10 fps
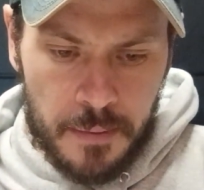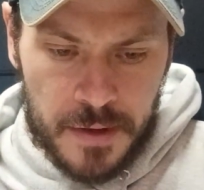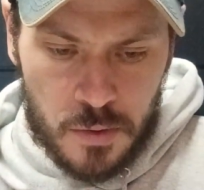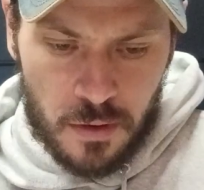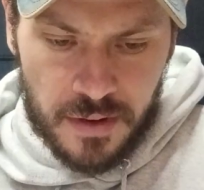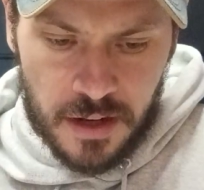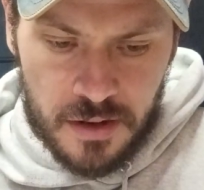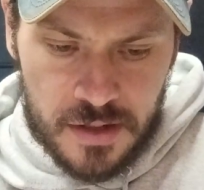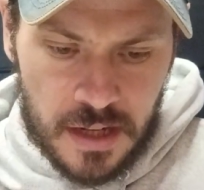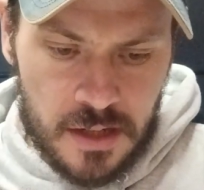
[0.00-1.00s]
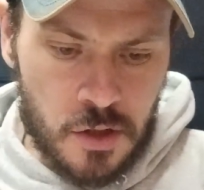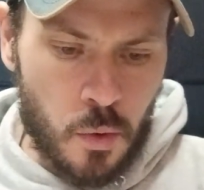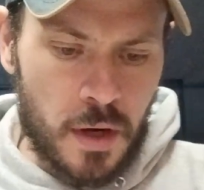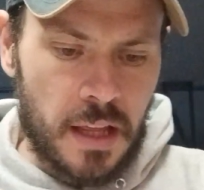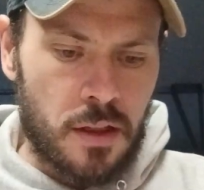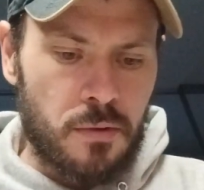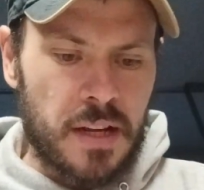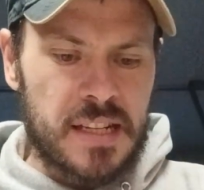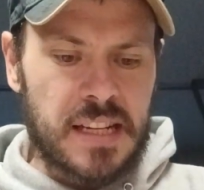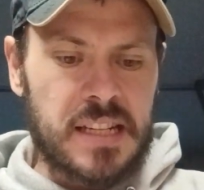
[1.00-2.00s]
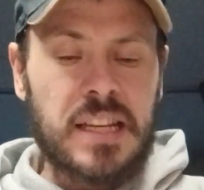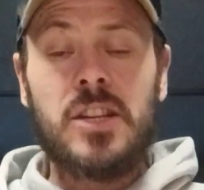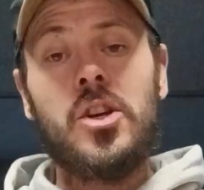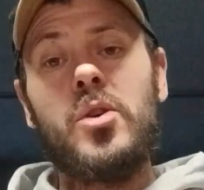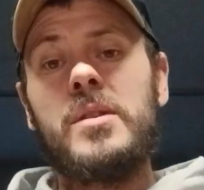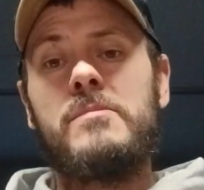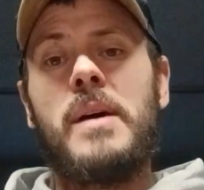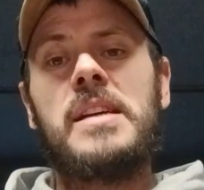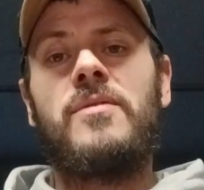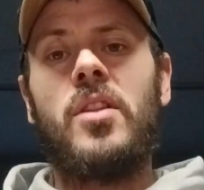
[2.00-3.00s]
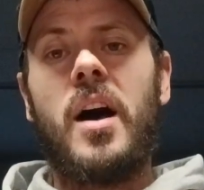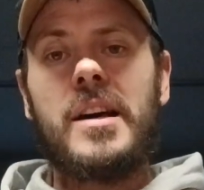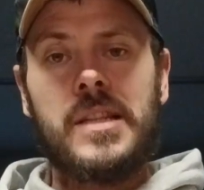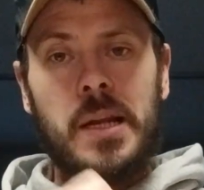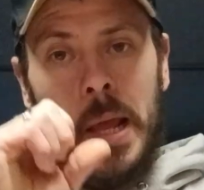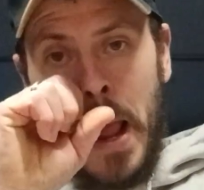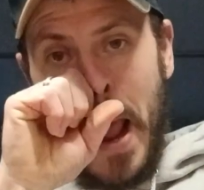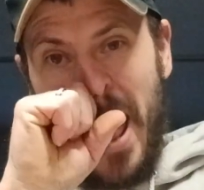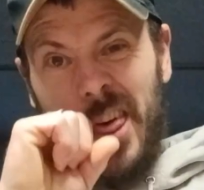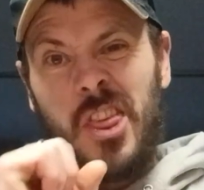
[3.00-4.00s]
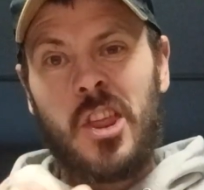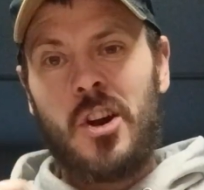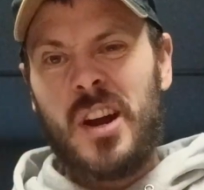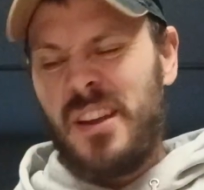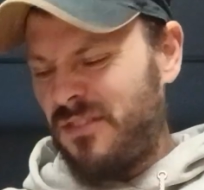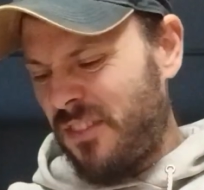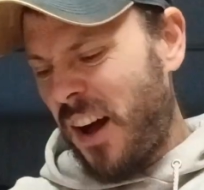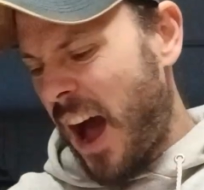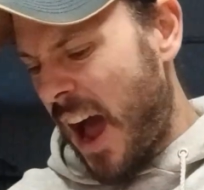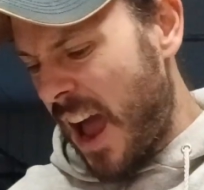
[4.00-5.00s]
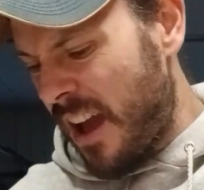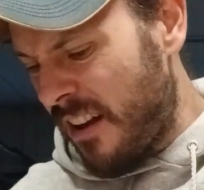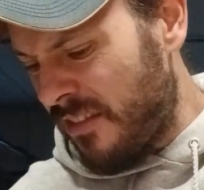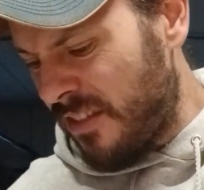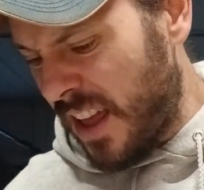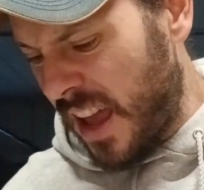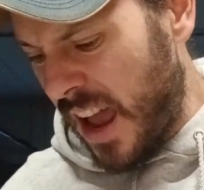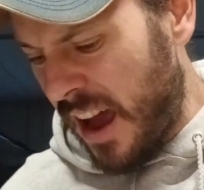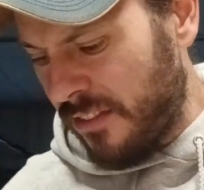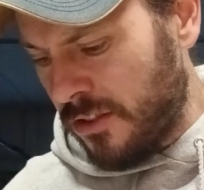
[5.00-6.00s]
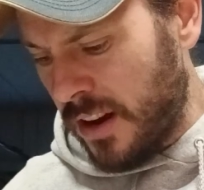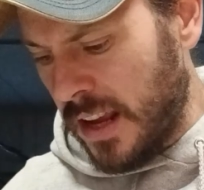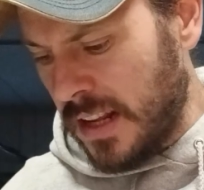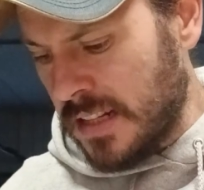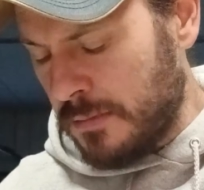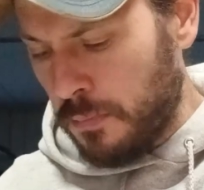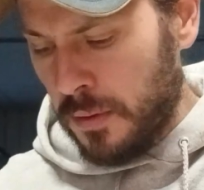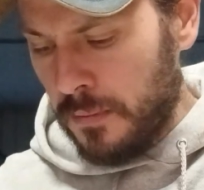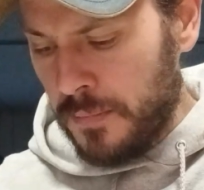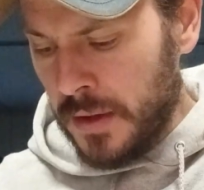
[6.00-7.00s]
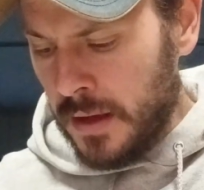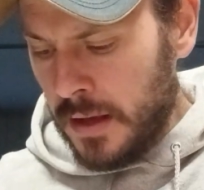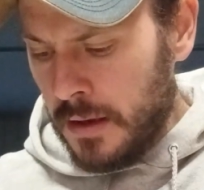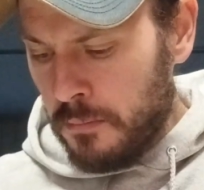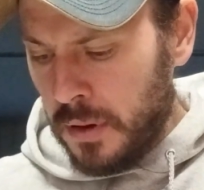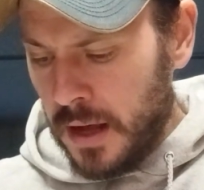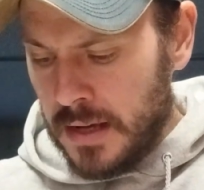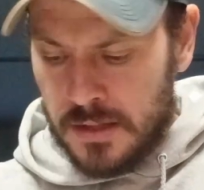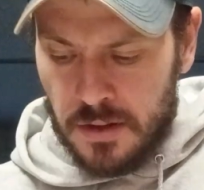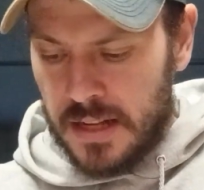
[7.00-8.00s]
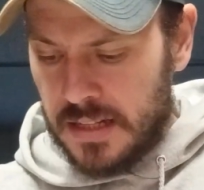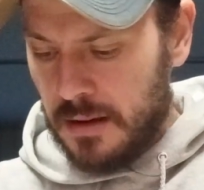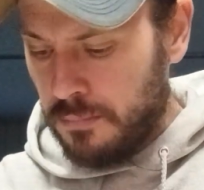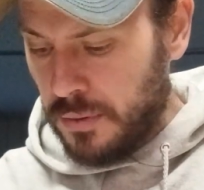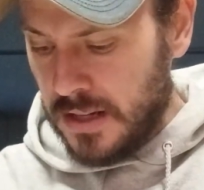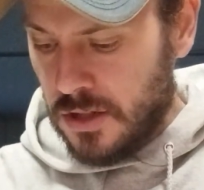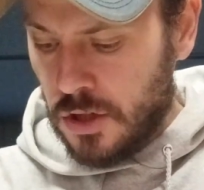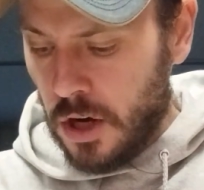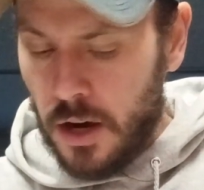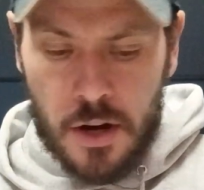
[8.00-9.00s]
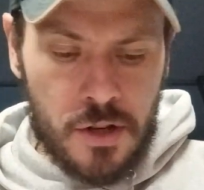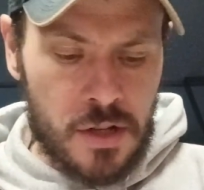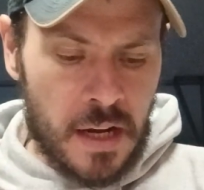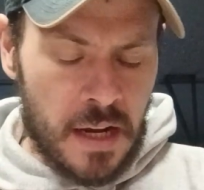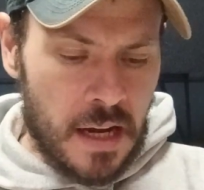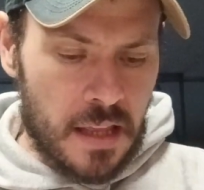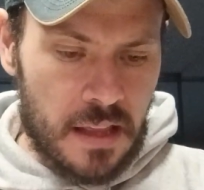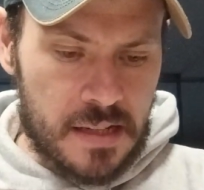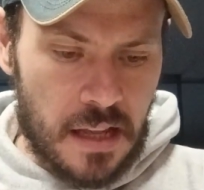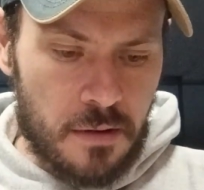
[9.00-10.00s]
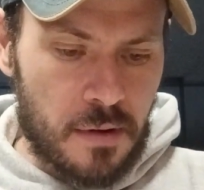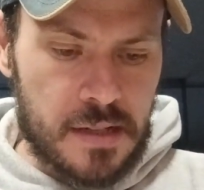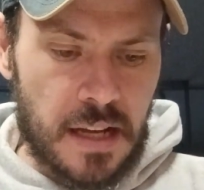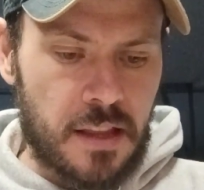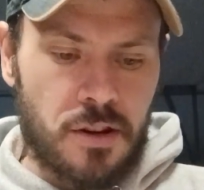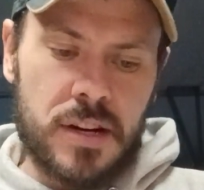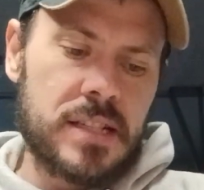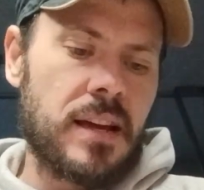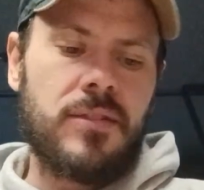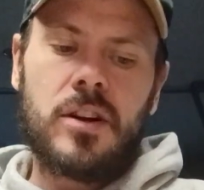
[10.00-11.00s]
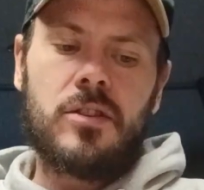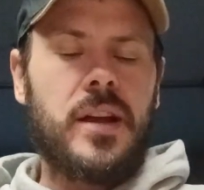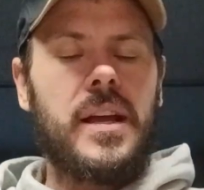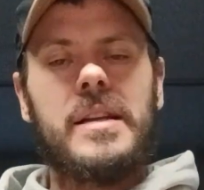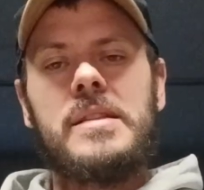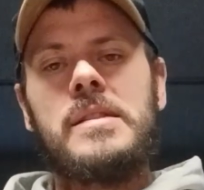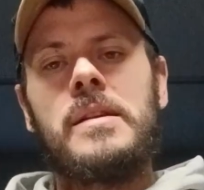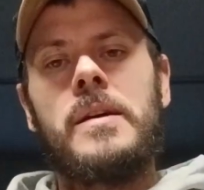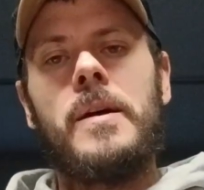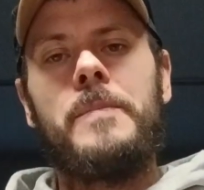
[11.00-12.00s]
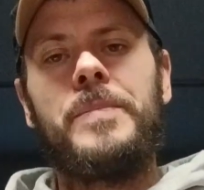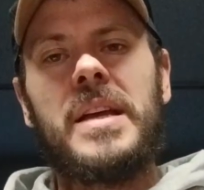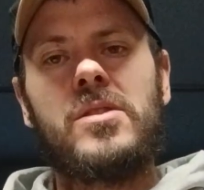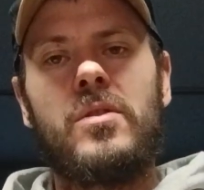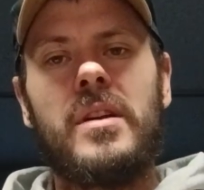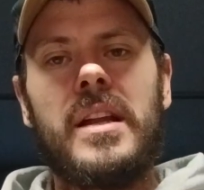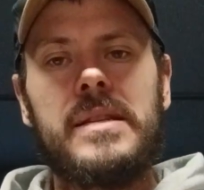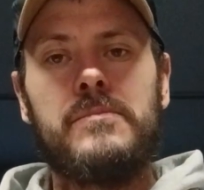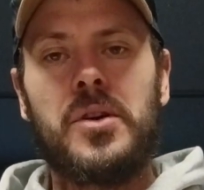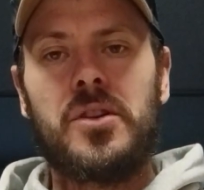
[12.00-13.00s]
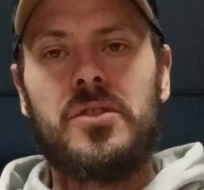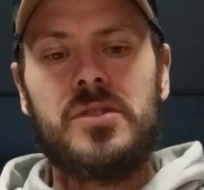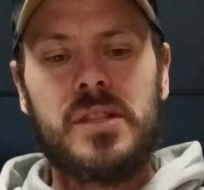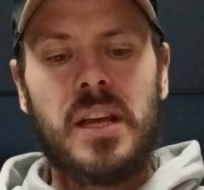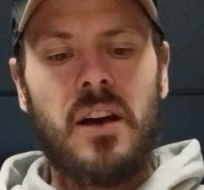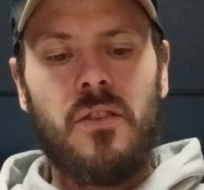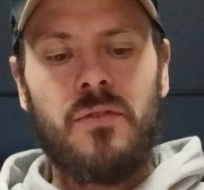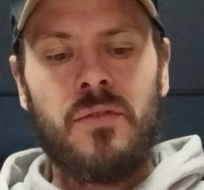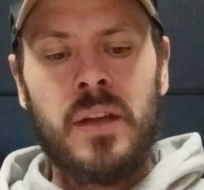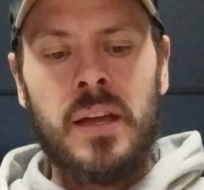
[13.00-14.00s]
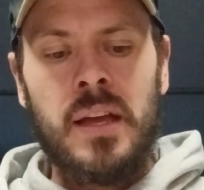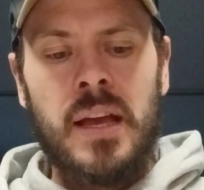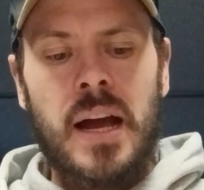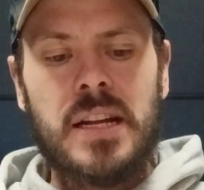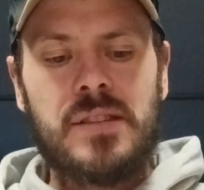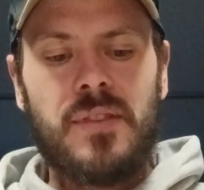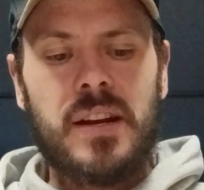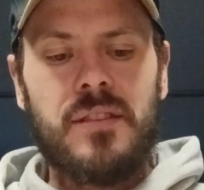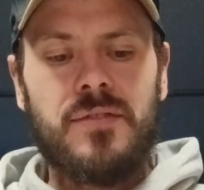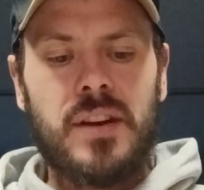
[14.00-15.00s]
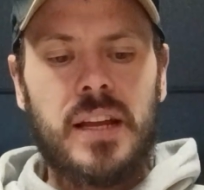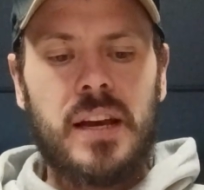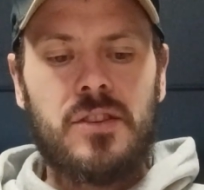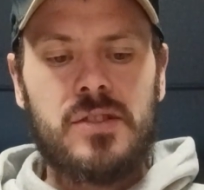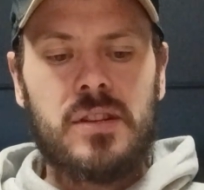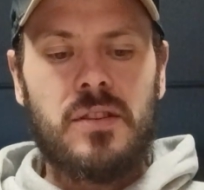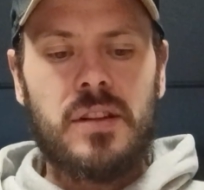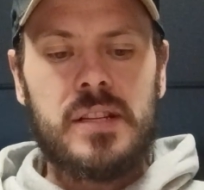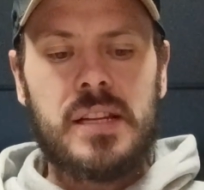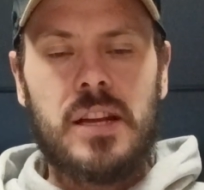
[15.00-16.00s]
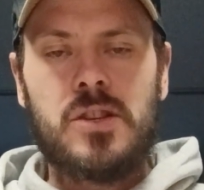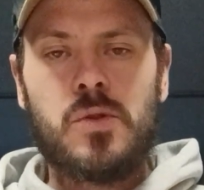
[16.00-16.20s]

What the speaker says: This one over here says 2362 is max velocity at 35.5 grains plus, so that's a compressed charge. And then this other one's like 37 grains. That's Hornaday's book theirself. I just find it funny how they're still only saying